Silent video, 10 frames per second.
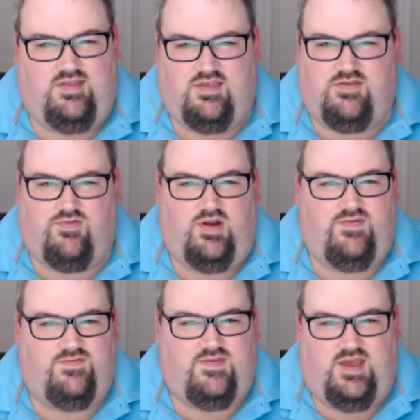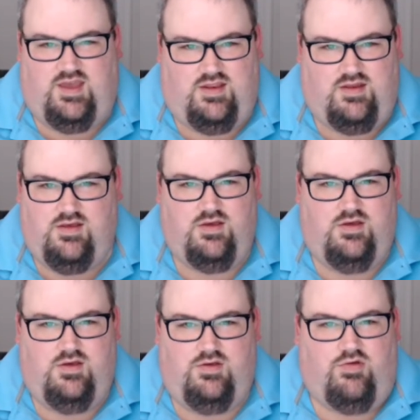this 2015
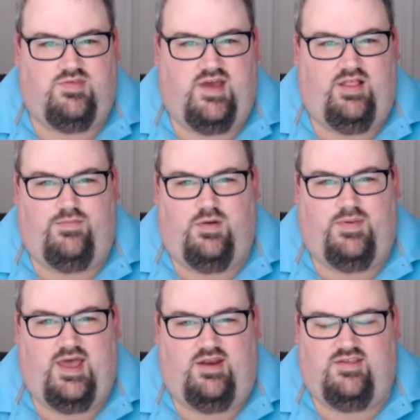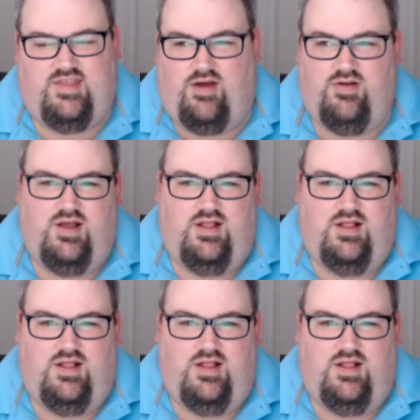Goose Island Bourbon County Stout.